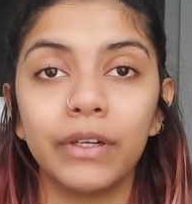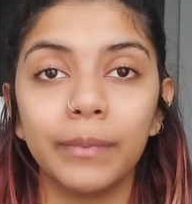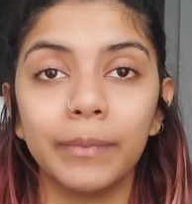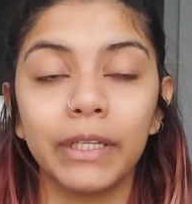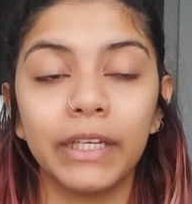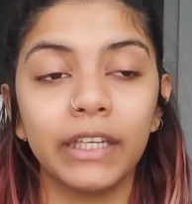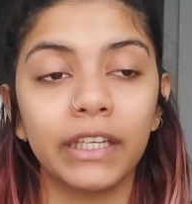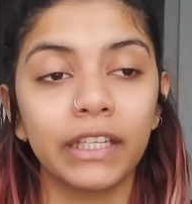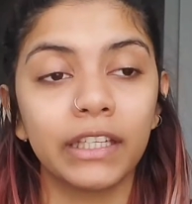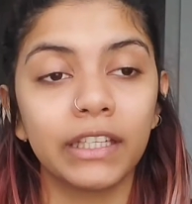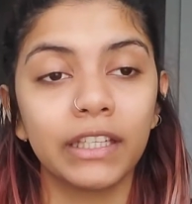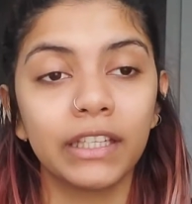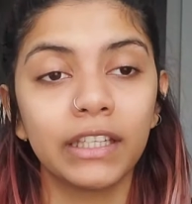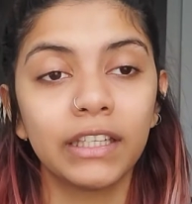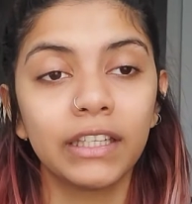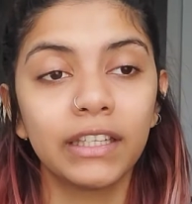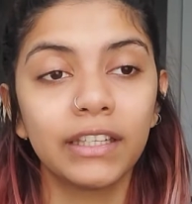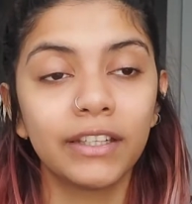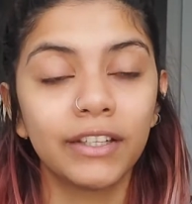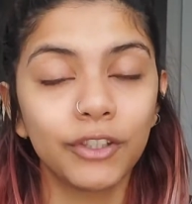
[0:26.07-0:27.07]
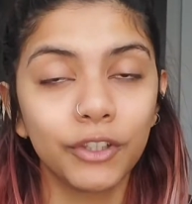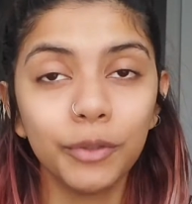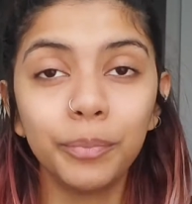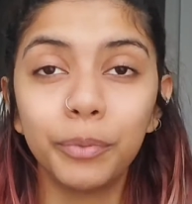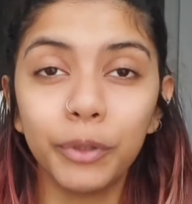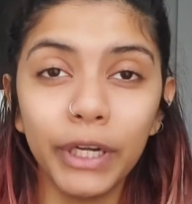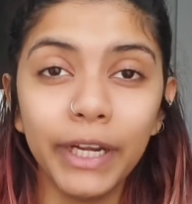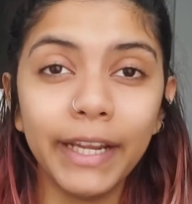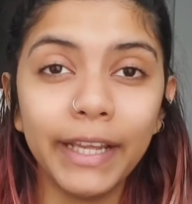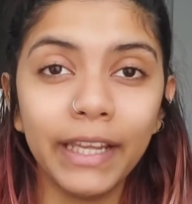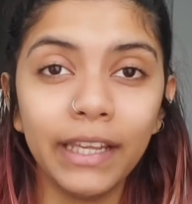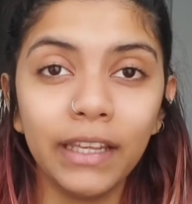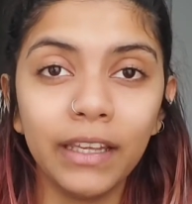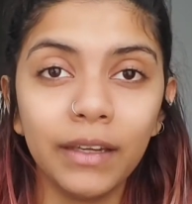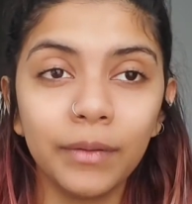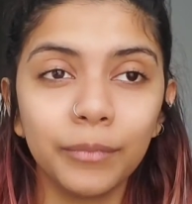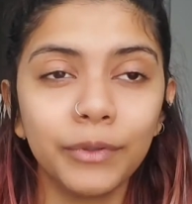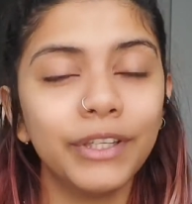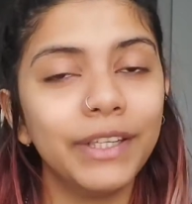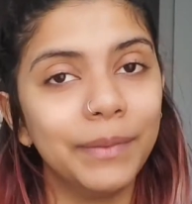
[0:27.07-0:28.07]
I'm like, you're pretty,
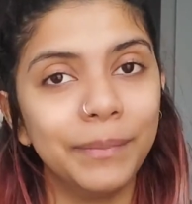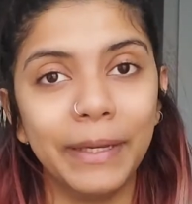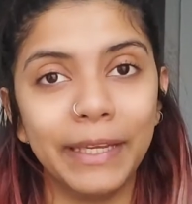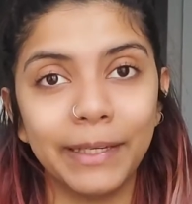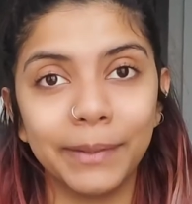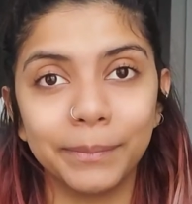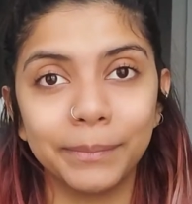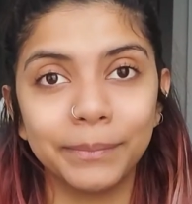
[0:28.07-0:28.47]
but you need makeup.